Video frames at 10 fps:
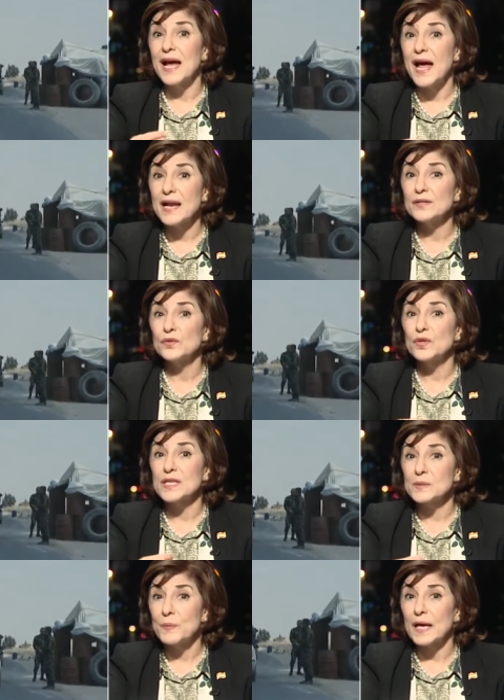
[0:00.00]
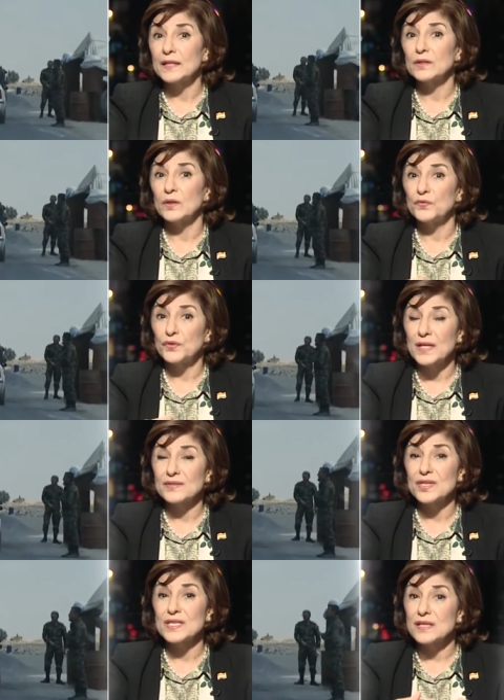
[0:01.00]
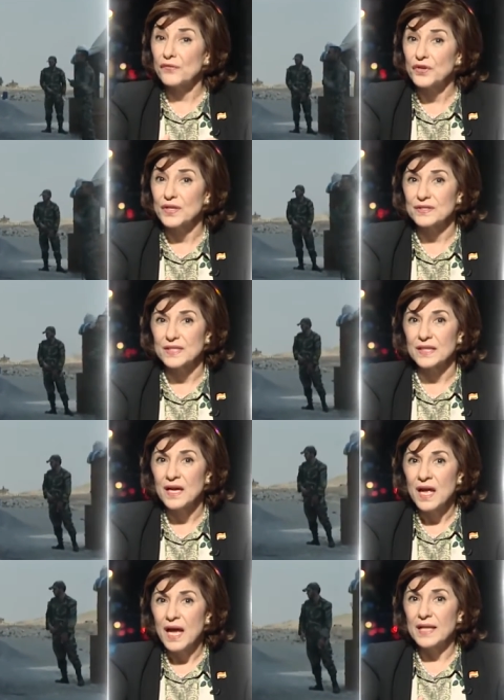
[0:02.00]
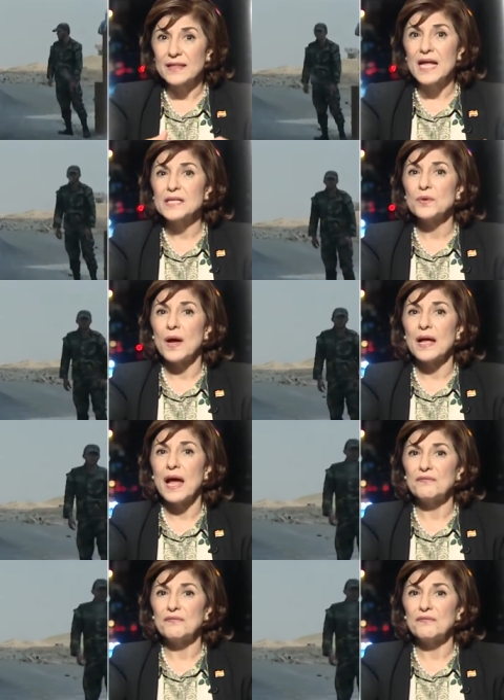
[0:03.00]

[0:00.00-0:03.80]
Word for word: and to respect of country sovereignty. And that's why I